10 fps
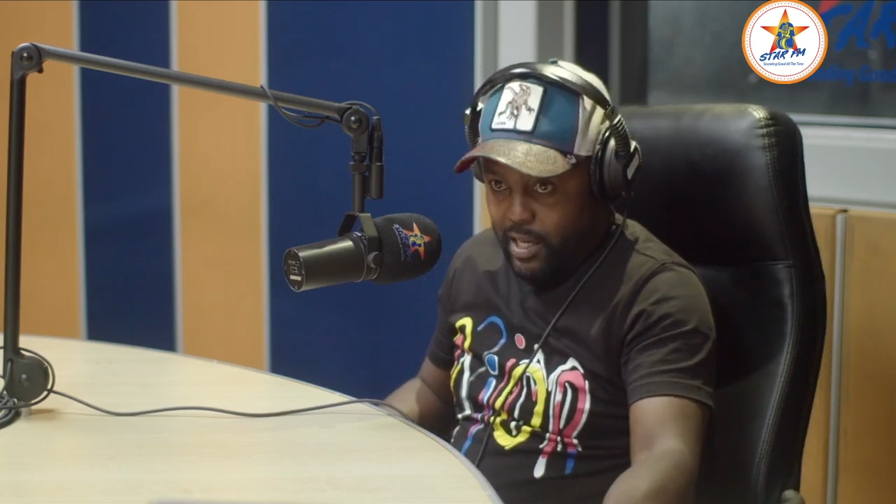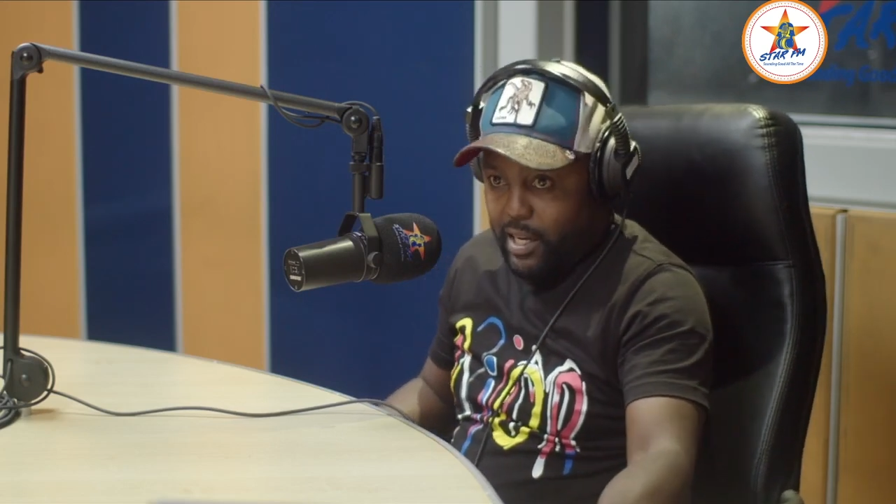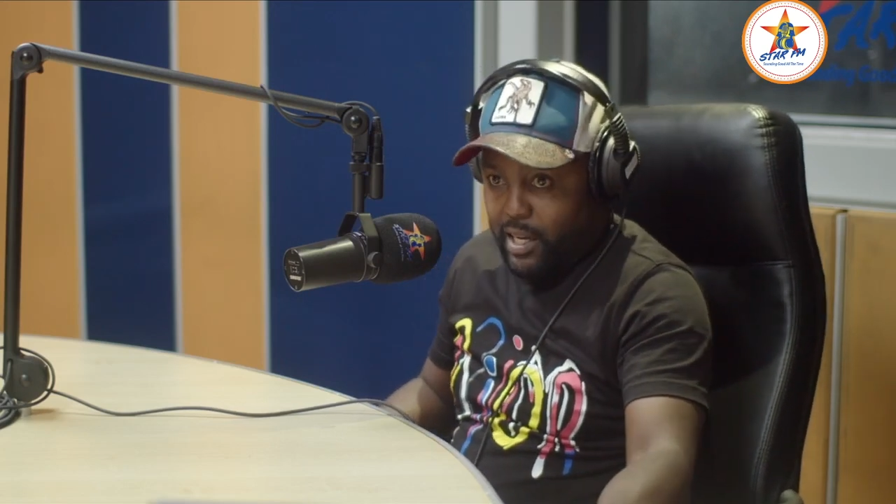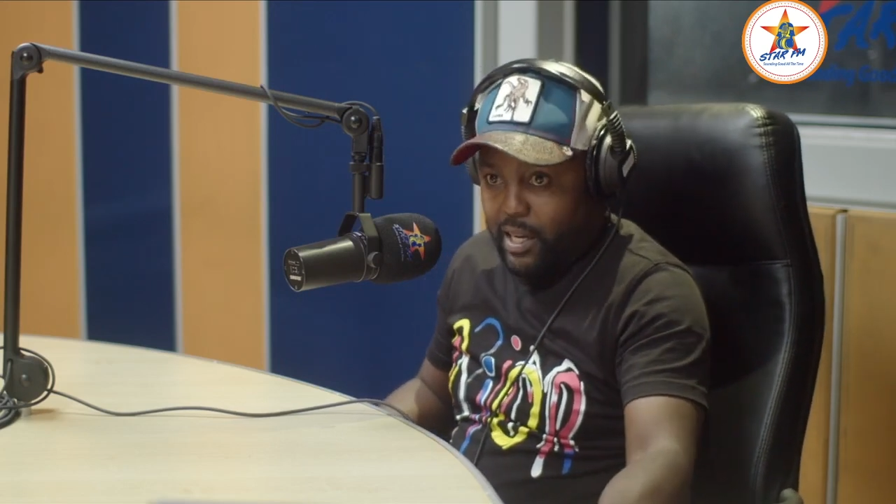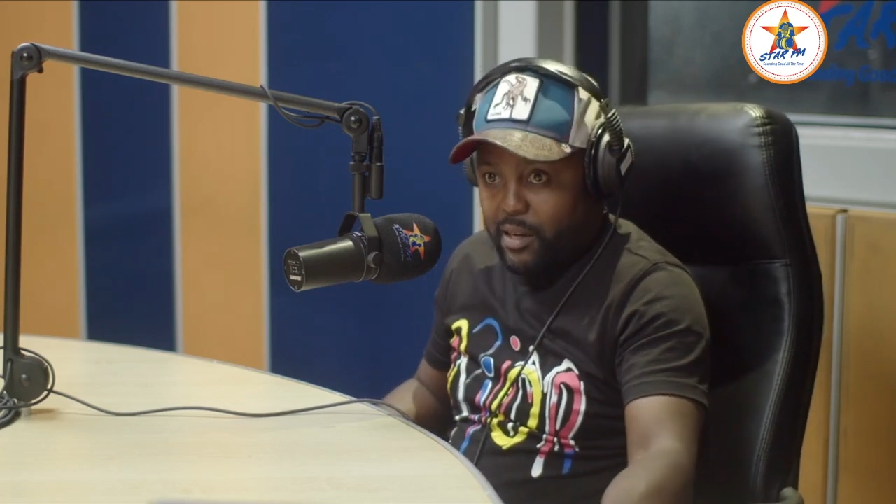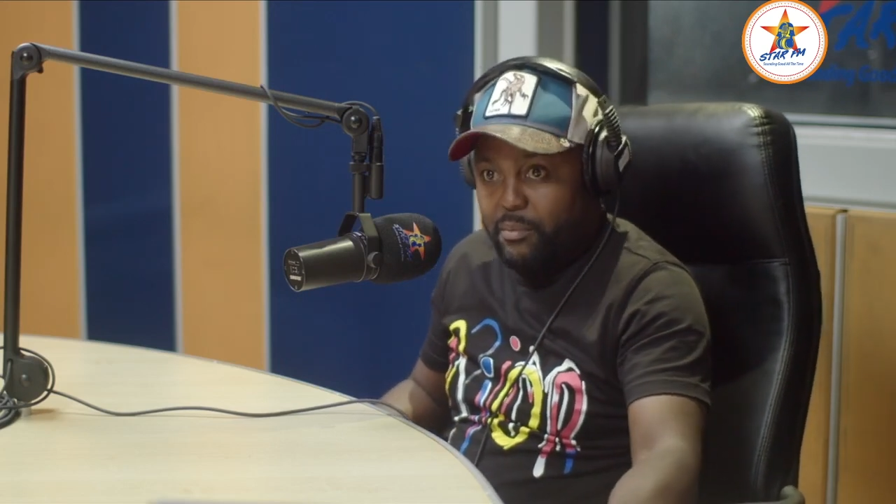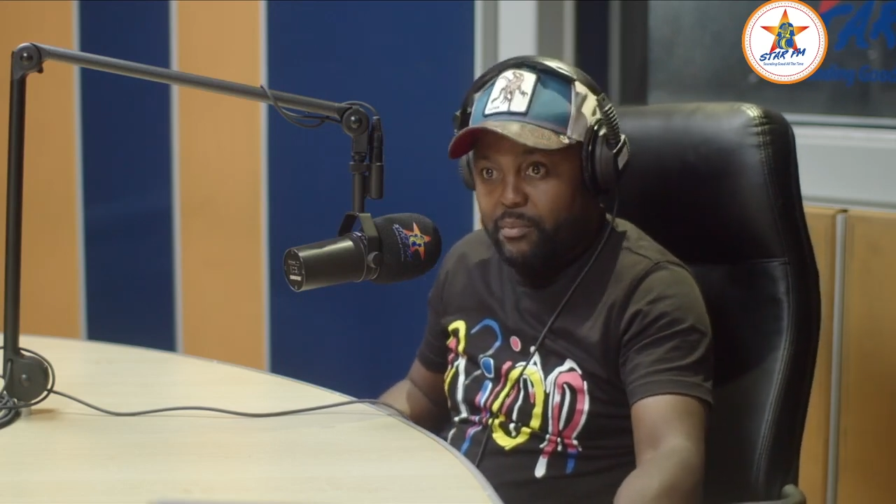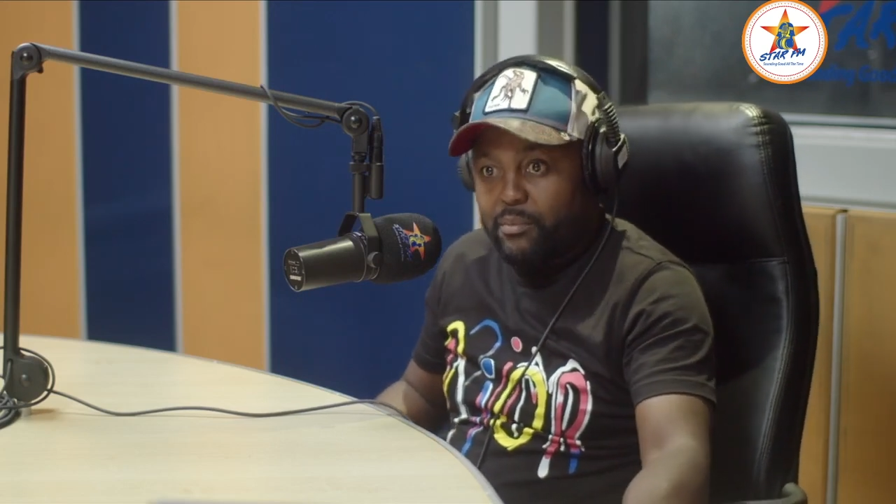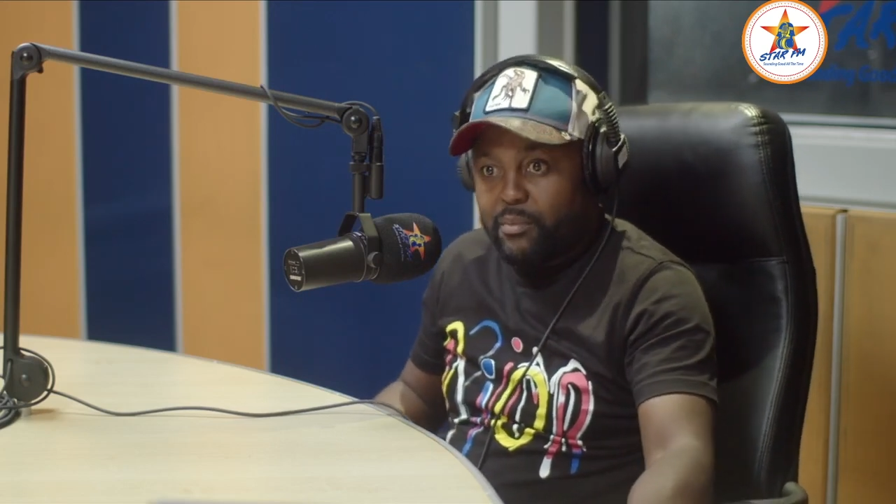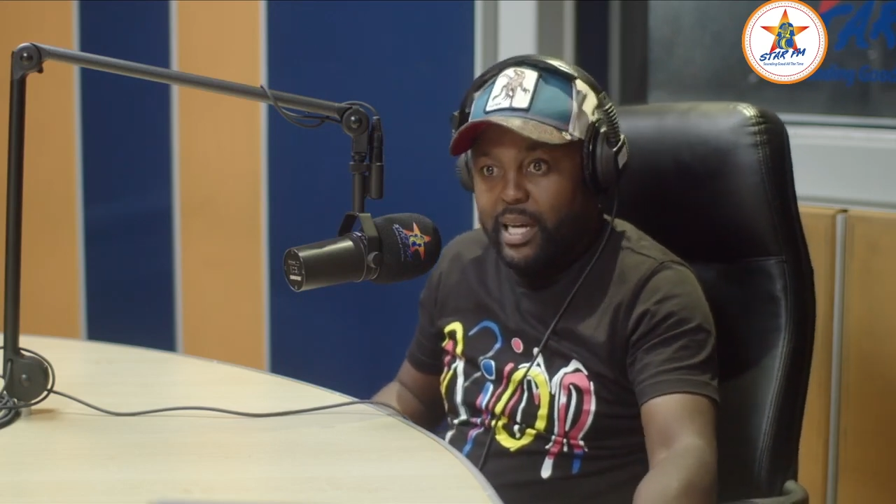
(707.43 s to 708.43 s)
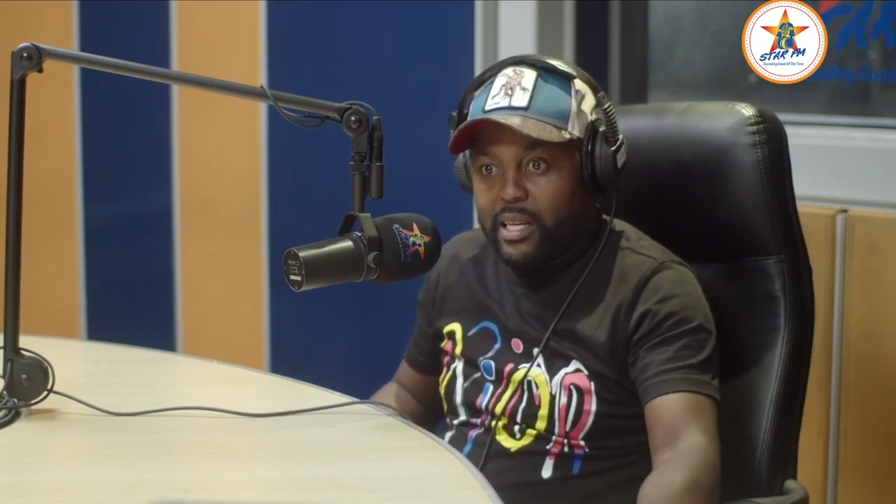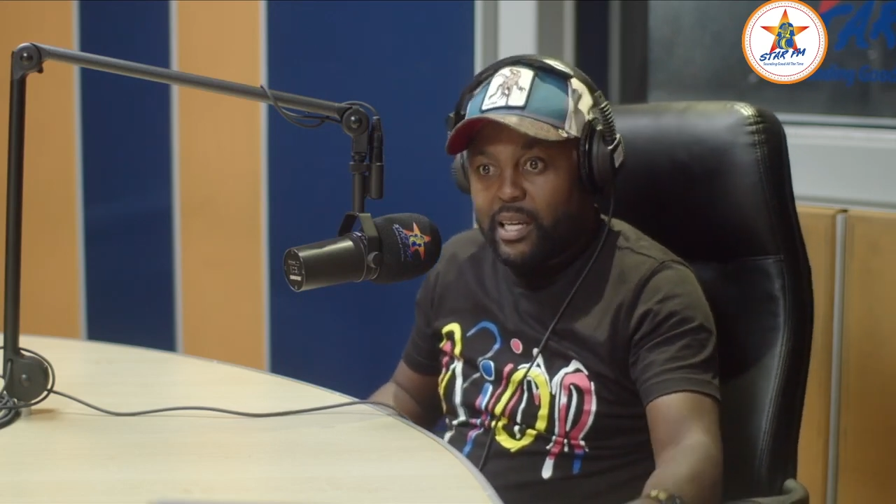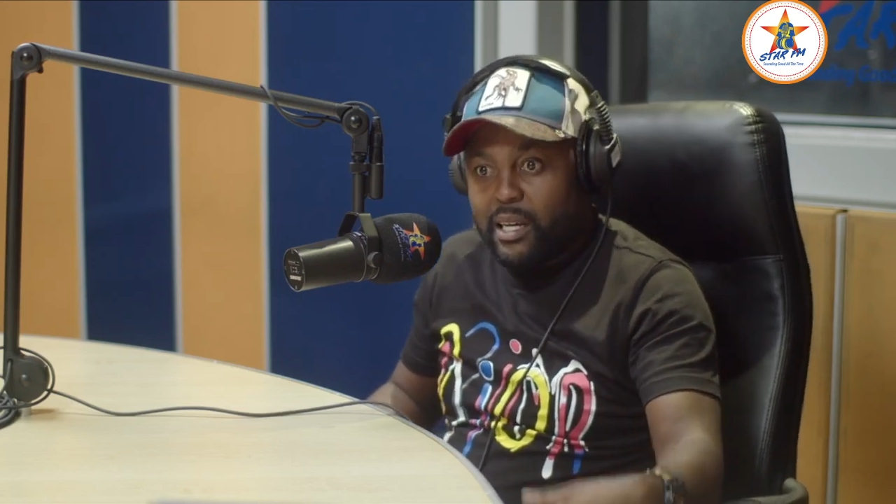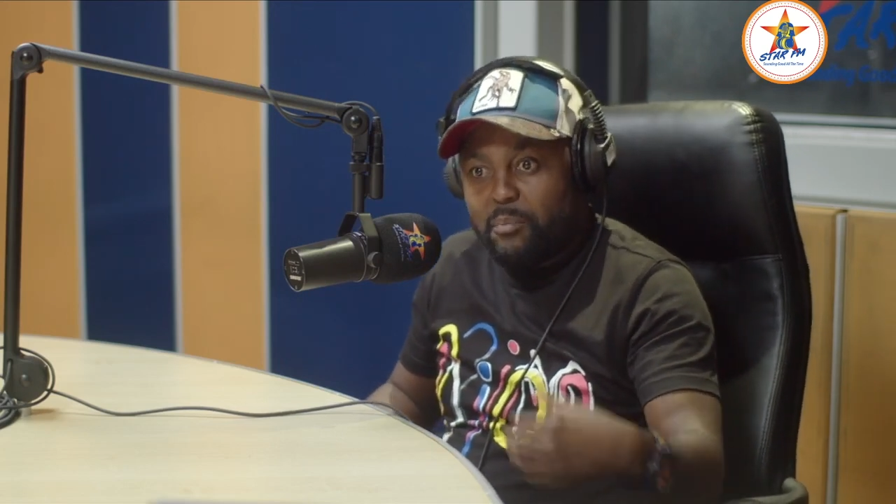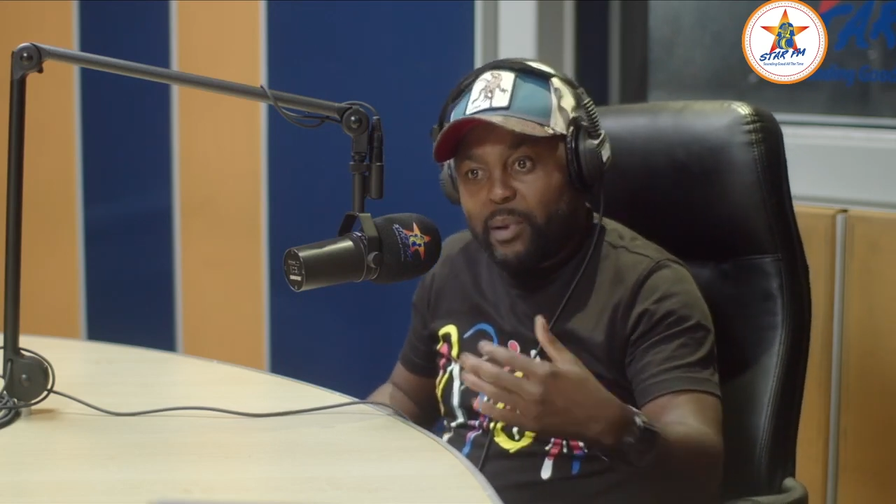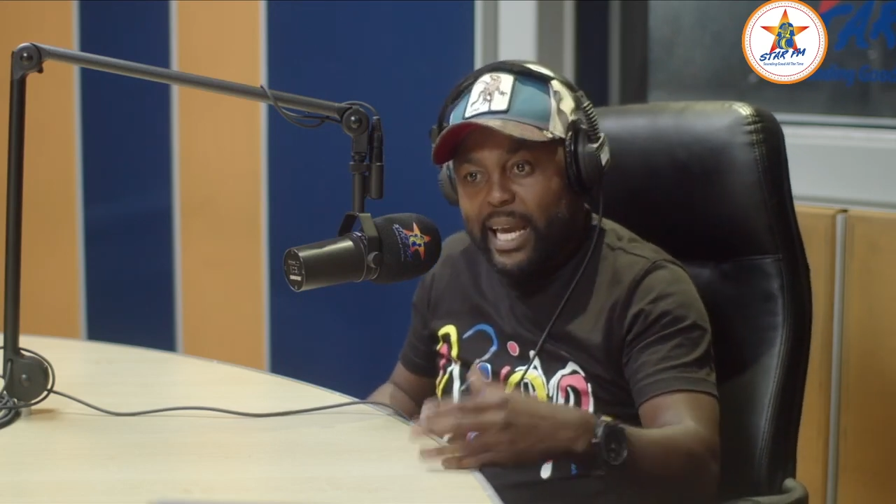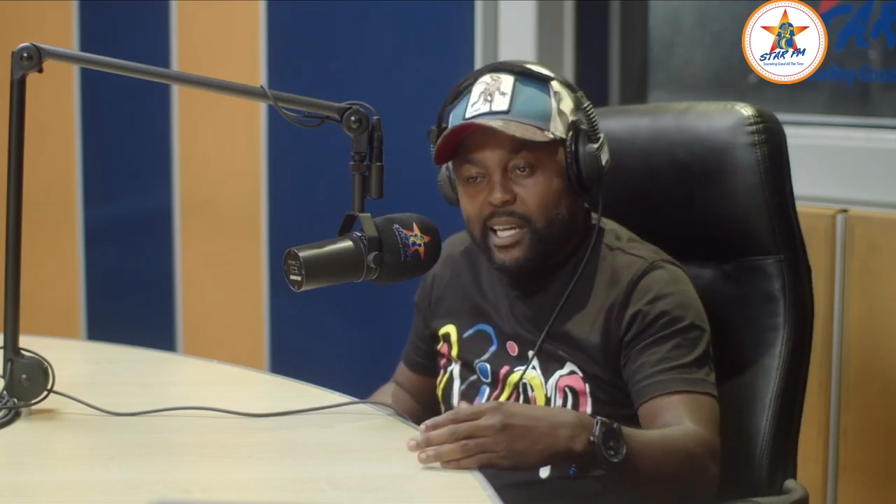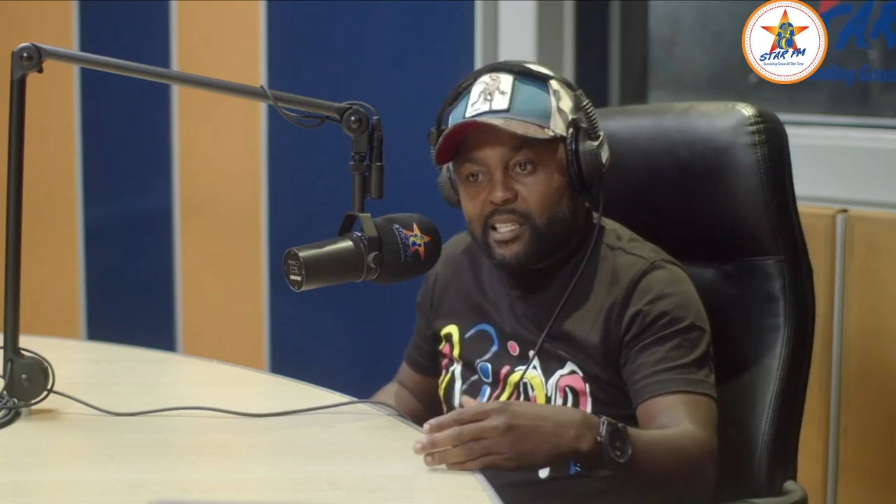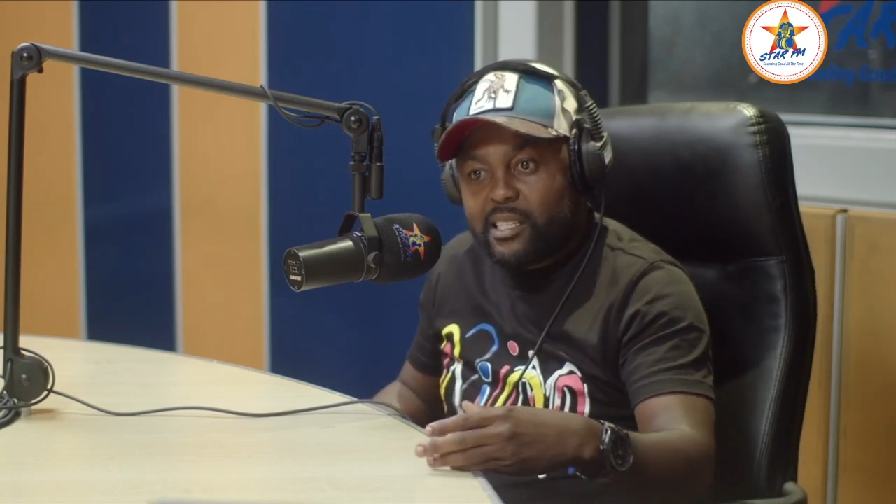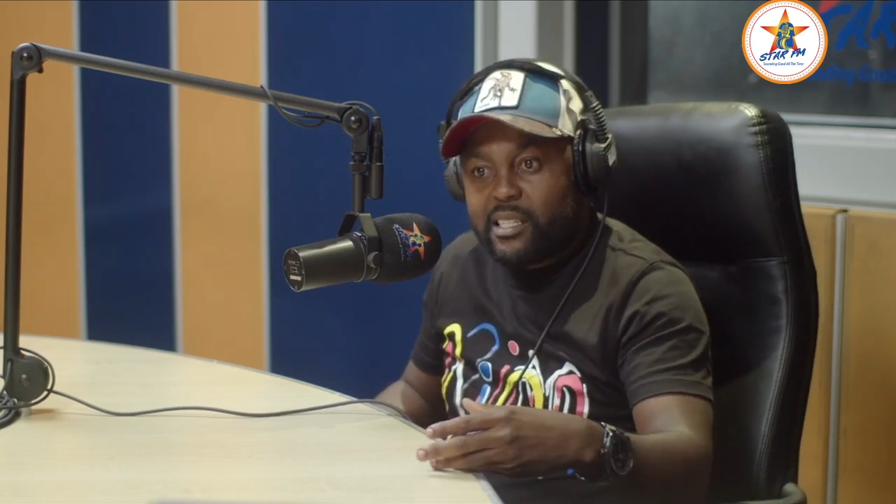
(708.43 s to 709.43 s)
Um, Anna
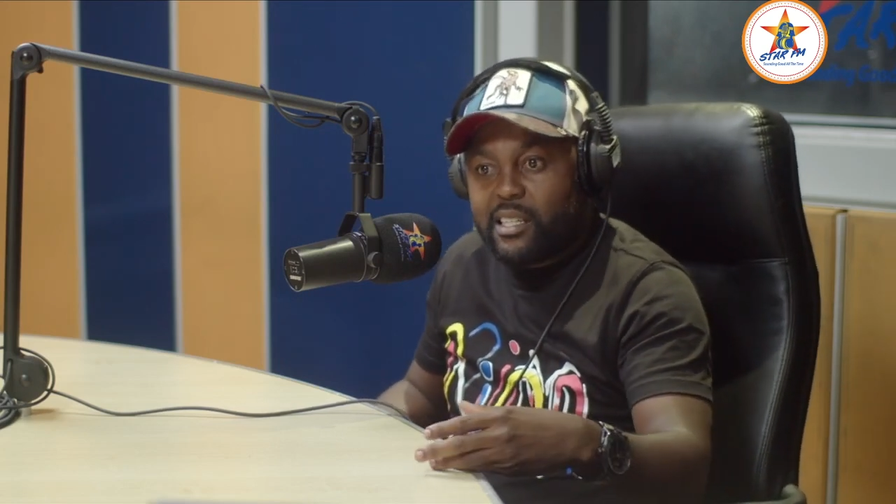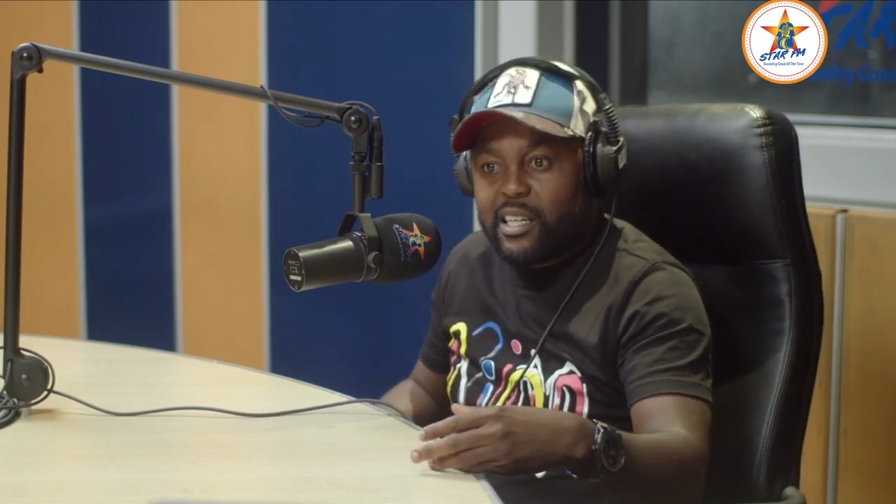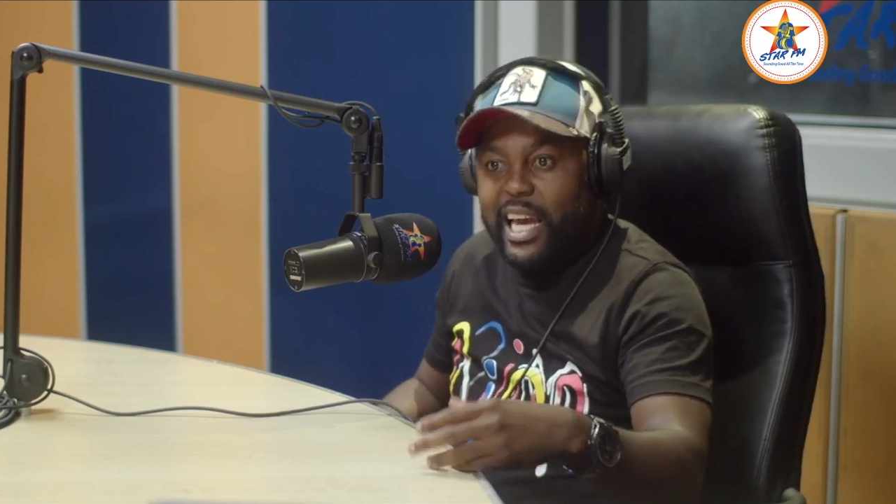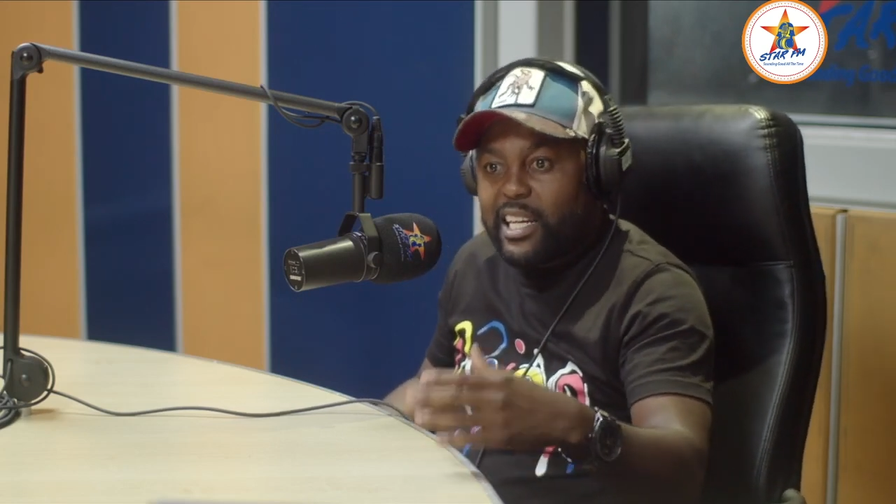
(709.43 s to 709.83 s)
Blacks, uh,